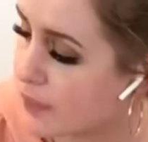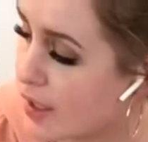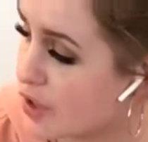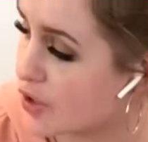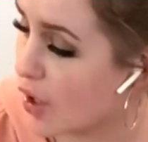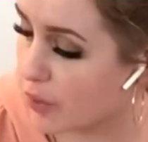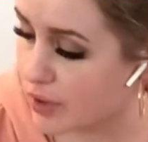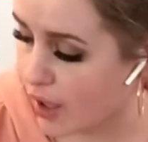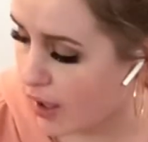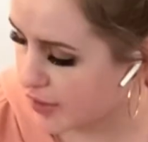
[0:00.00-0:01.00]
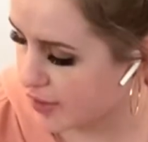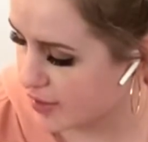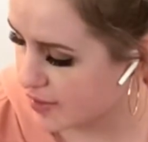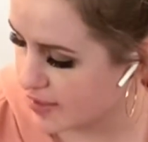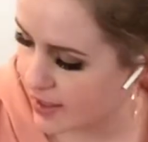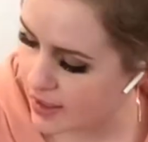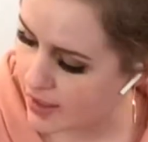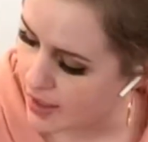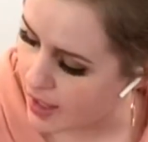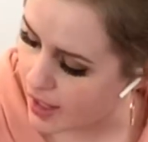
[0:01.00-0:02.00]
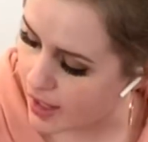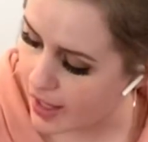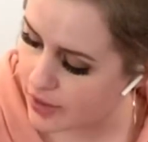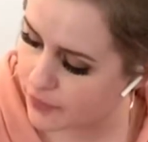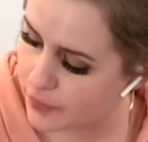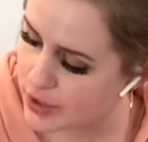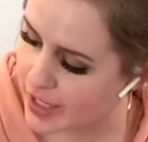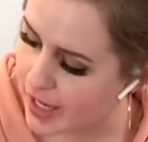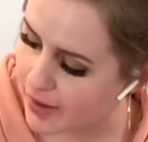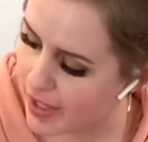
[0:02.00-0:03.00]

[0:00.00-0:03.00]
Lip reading: So the authors, Heather Fujikawa